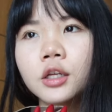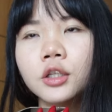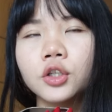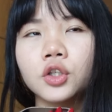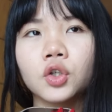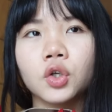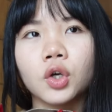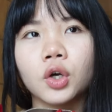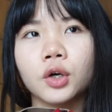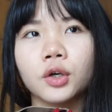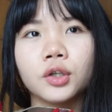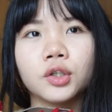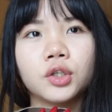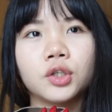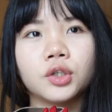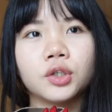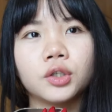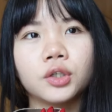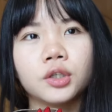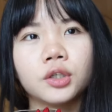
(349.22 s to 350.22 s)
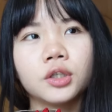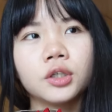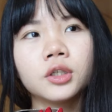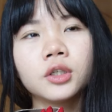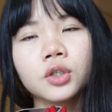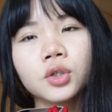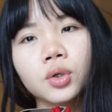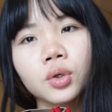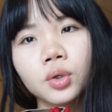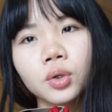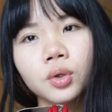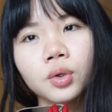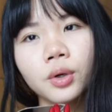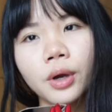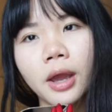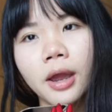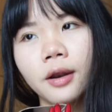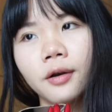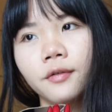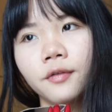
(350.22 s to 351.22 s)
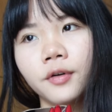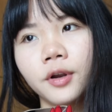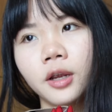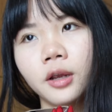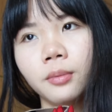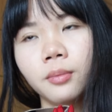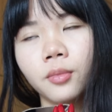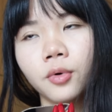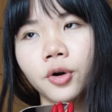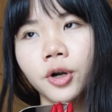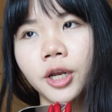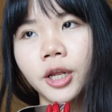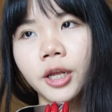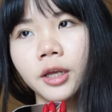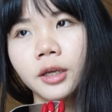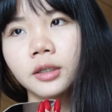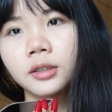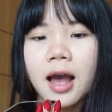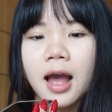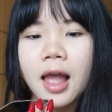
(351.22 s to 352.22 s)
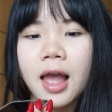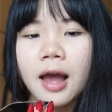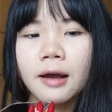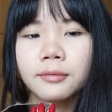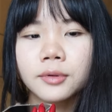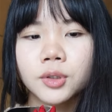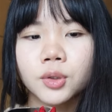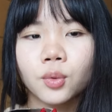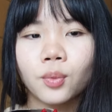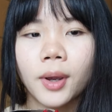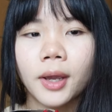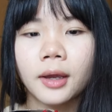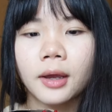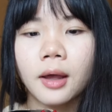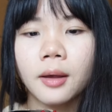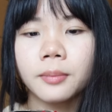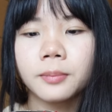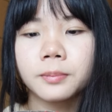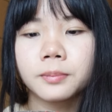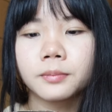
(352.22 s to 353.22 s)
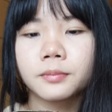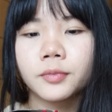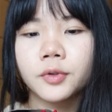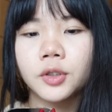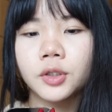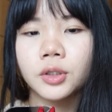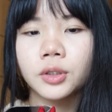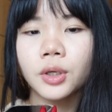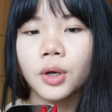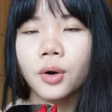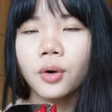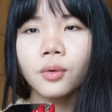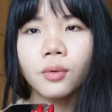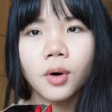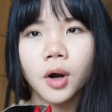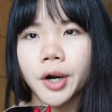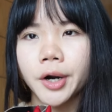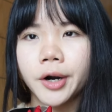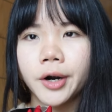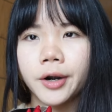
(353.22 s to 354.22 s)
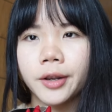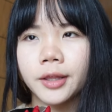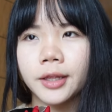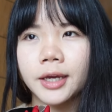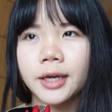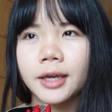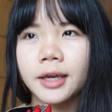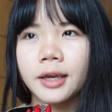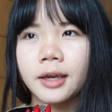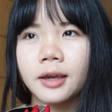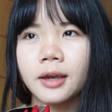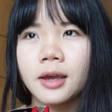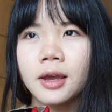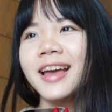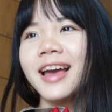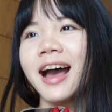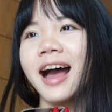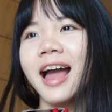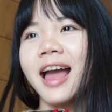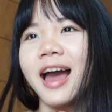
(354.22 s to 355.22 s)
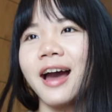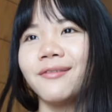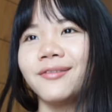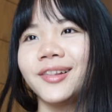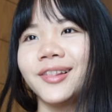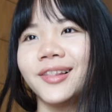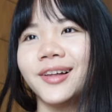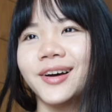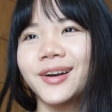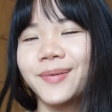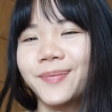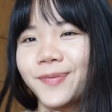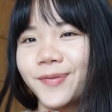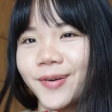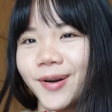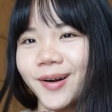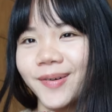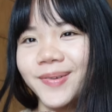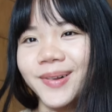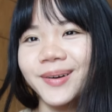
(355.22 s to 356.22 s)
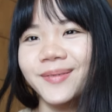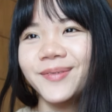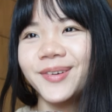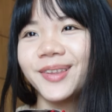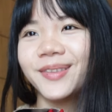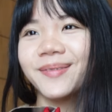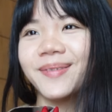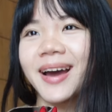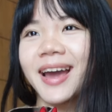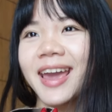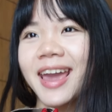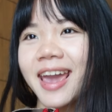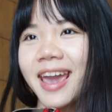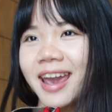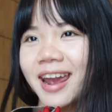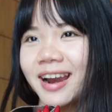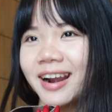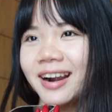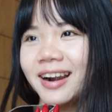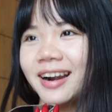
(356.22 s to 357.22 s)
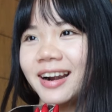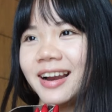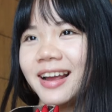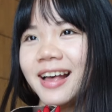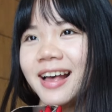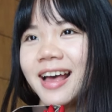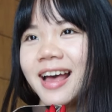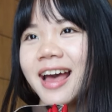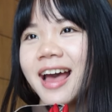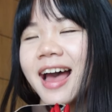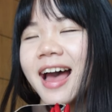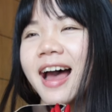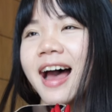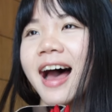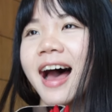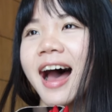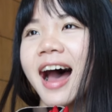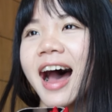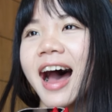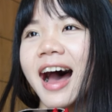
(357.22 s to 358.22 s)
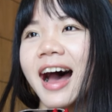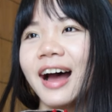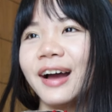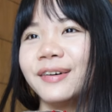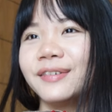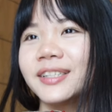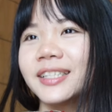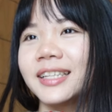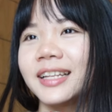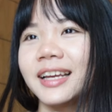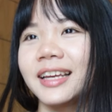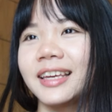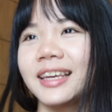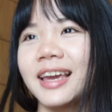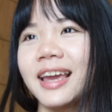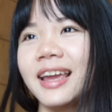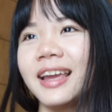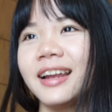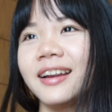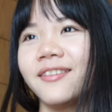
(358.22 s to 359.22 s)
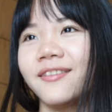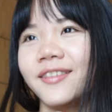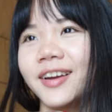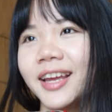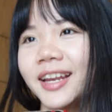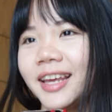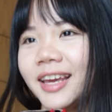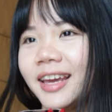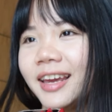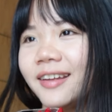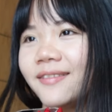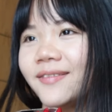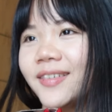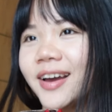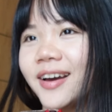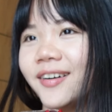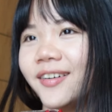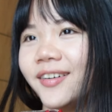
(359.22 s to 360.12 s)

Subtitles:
to go to the school every morning. I have to wake up so early. I have a lot of problem with my hair. I was like getting ready in my